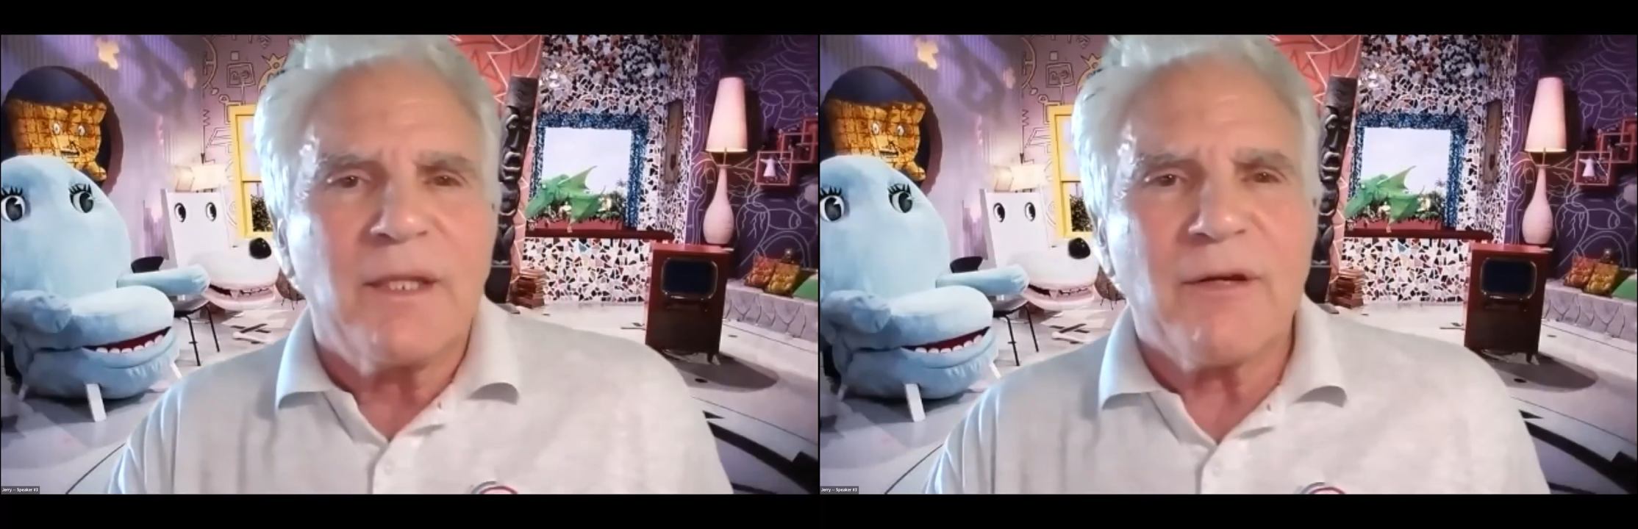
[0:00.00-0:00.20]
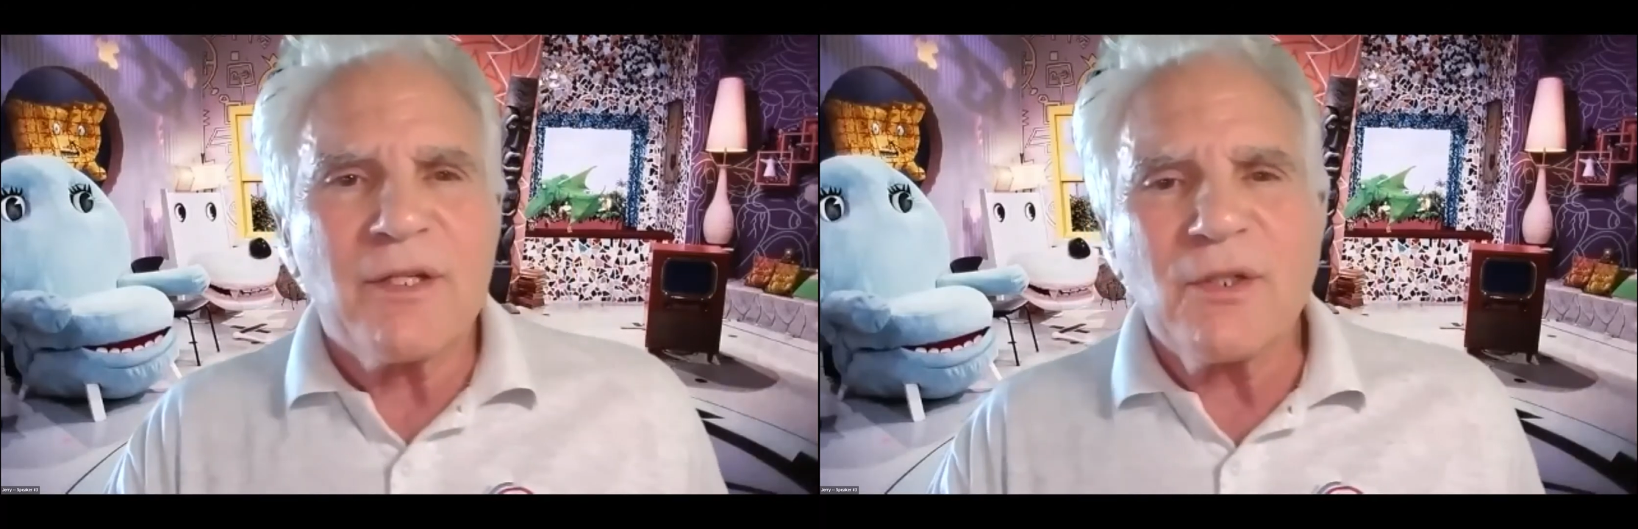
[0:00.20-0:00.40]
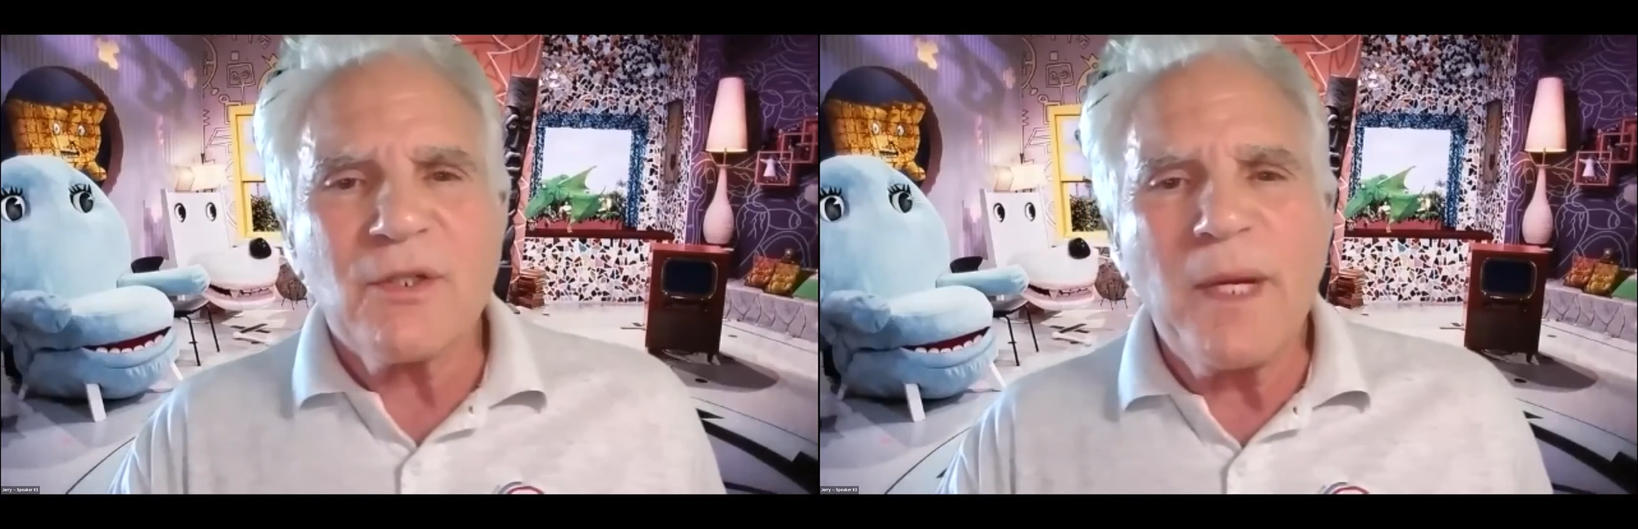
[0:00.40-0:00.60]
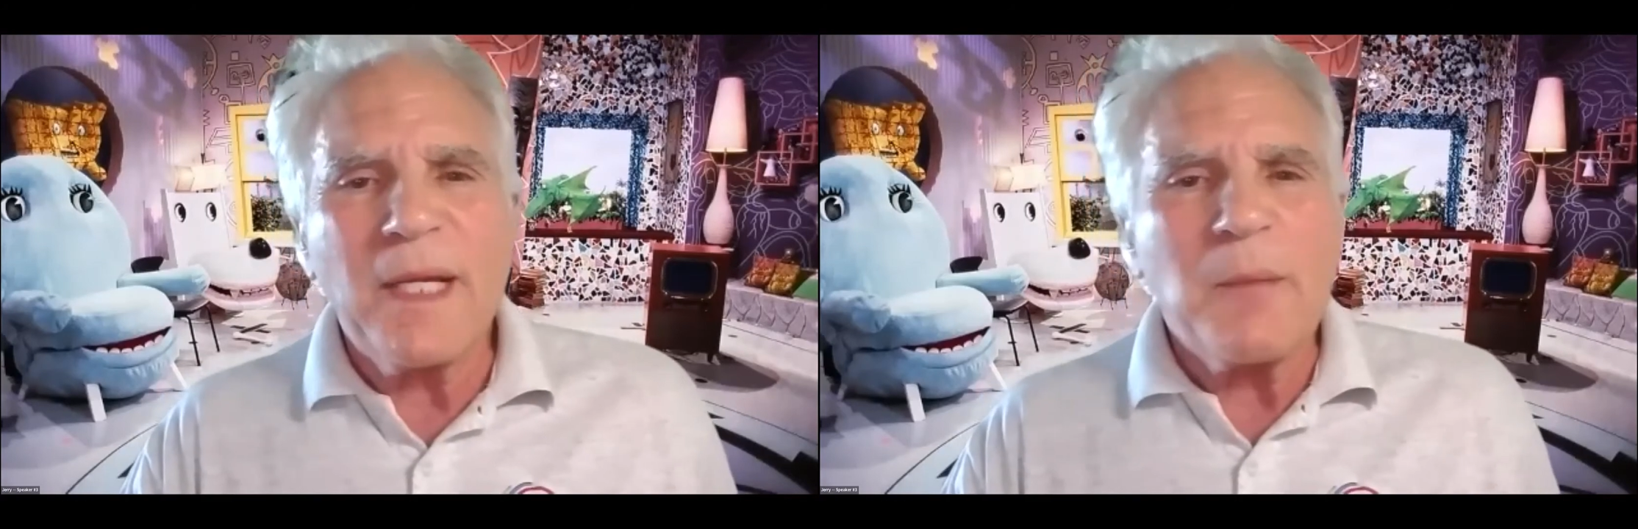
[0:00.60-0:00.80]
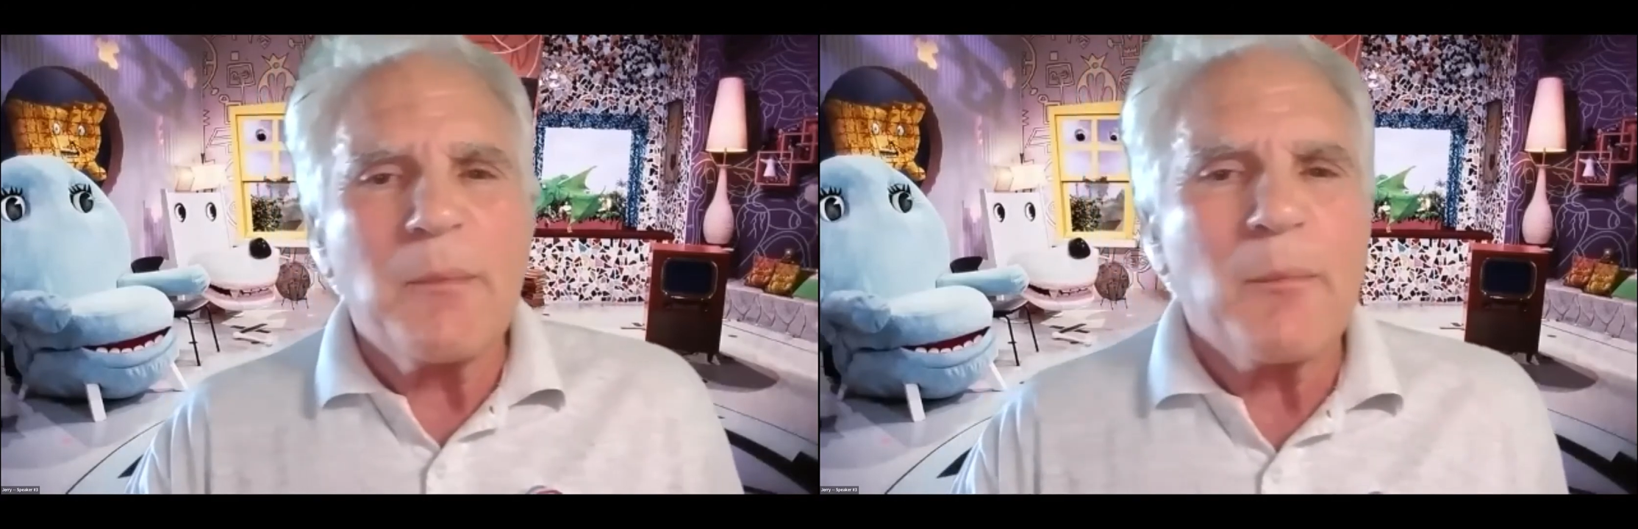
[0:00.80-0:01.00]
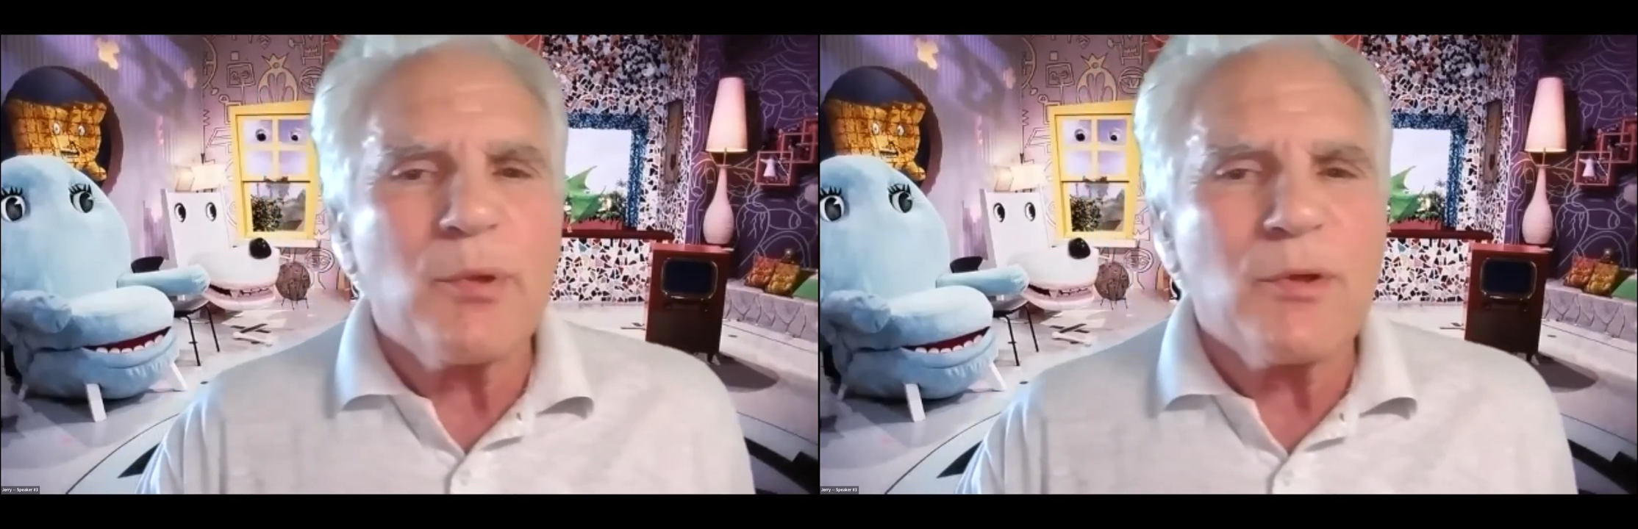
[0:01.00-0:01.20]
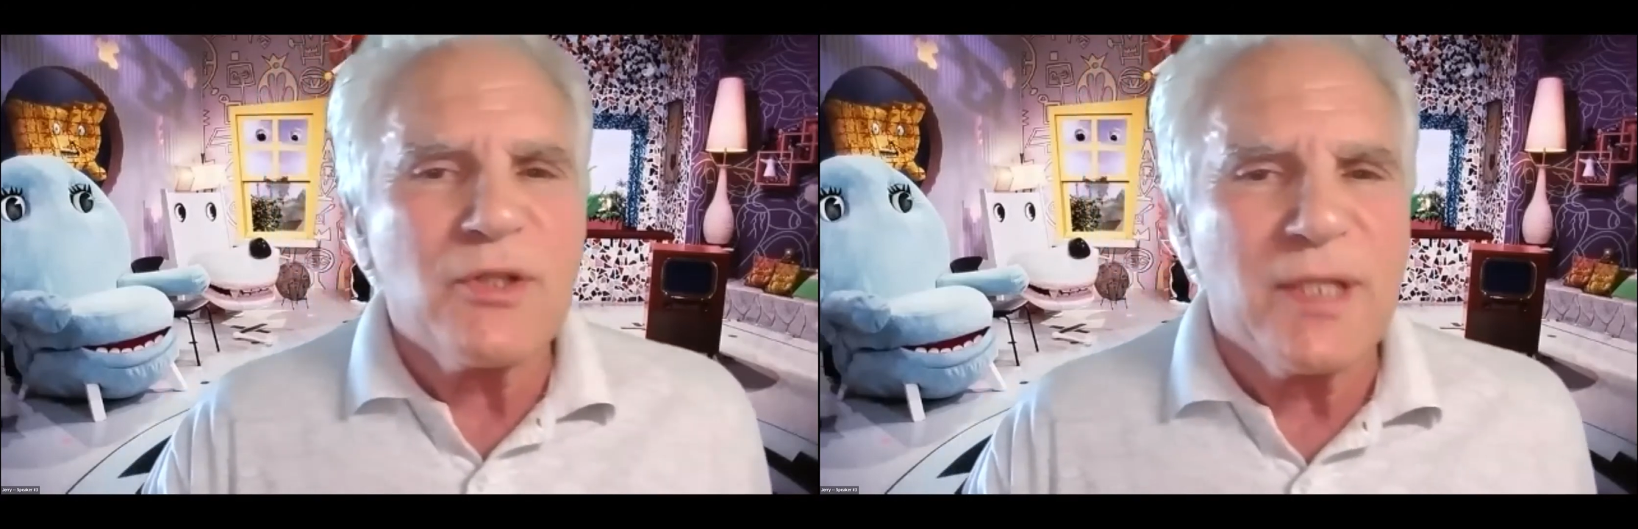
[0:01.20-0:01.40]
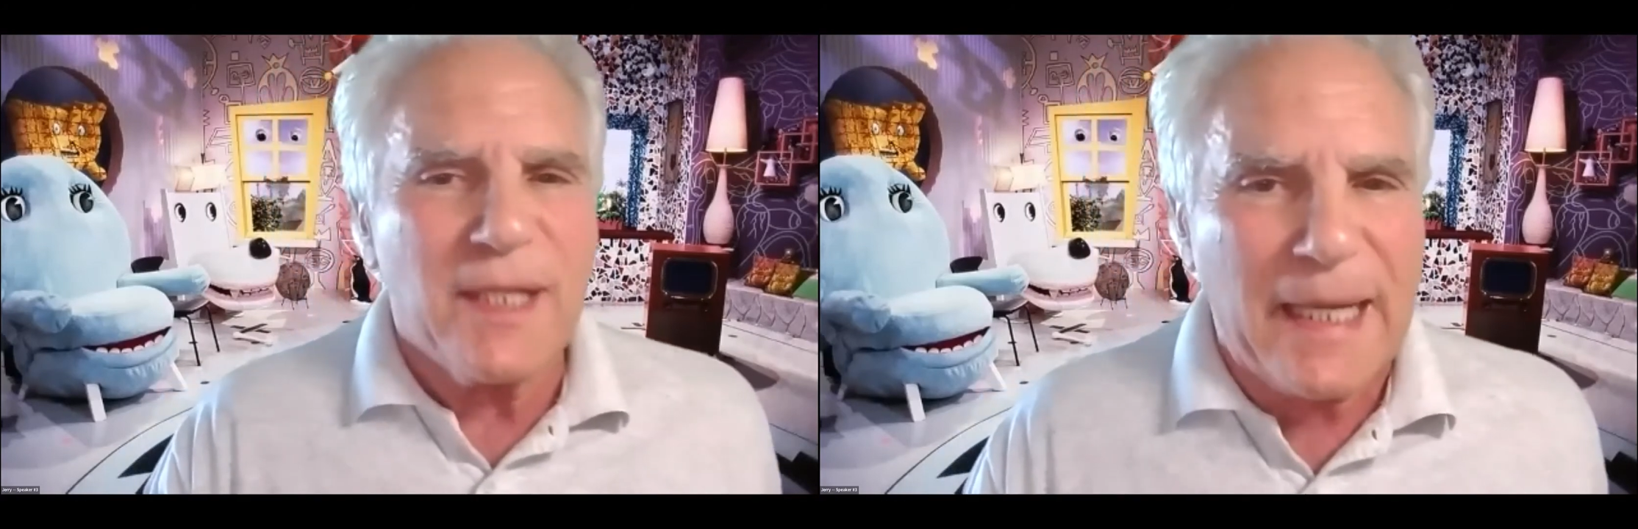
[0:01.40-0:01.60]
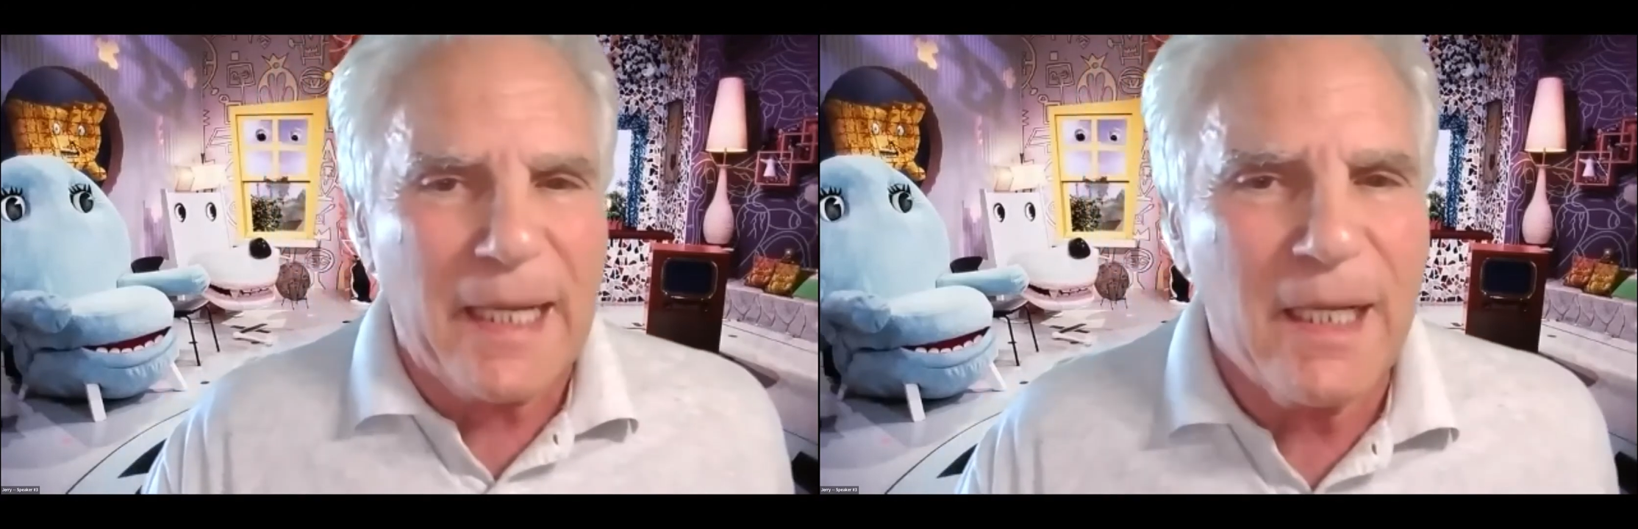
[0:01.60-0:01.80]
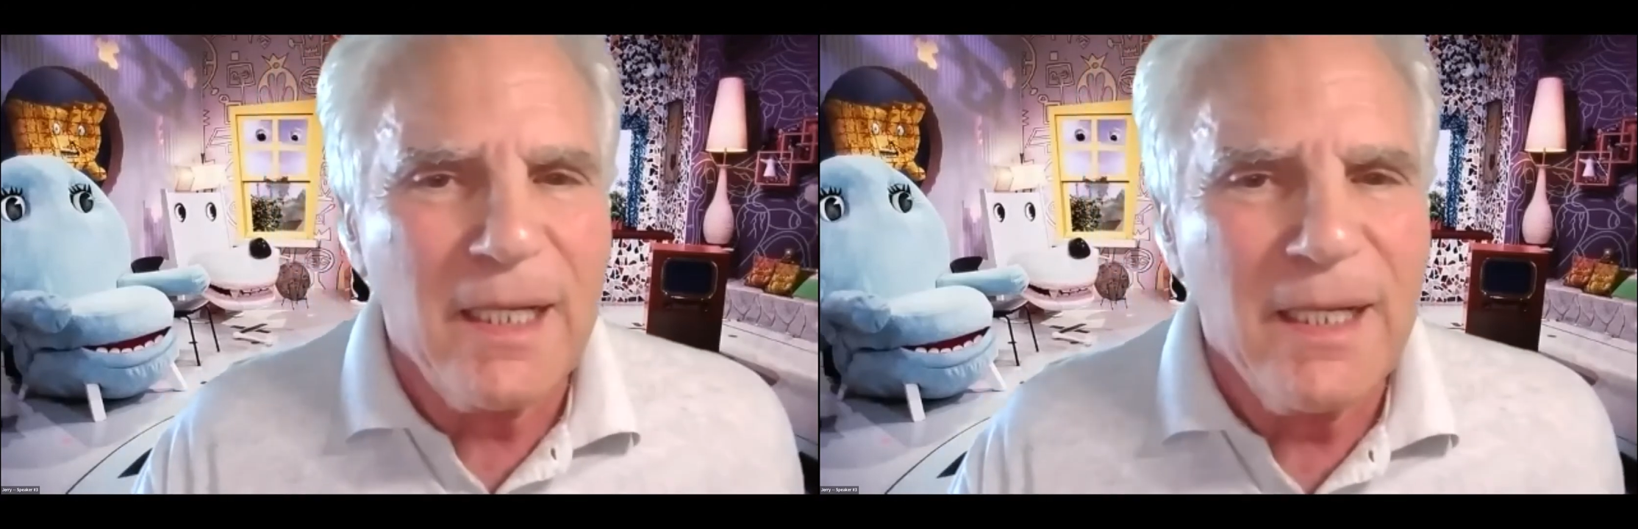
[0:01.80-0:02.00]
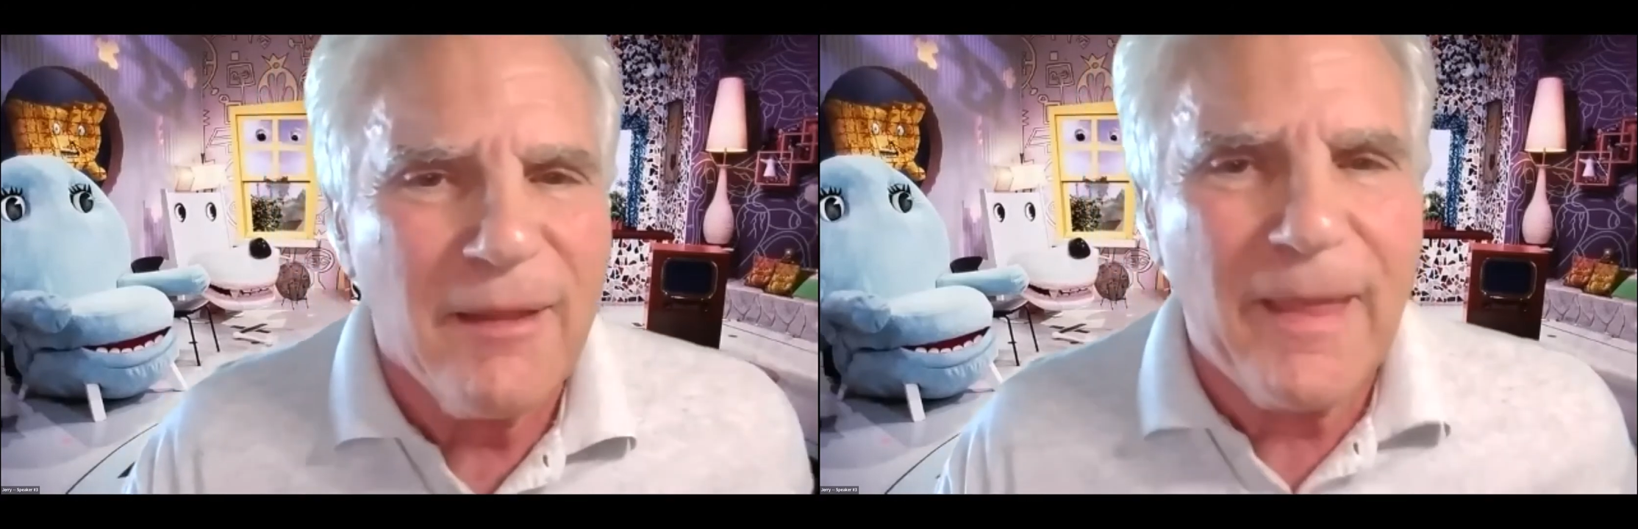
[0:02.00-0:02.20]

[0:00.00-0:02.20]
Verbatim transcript: There are so many members today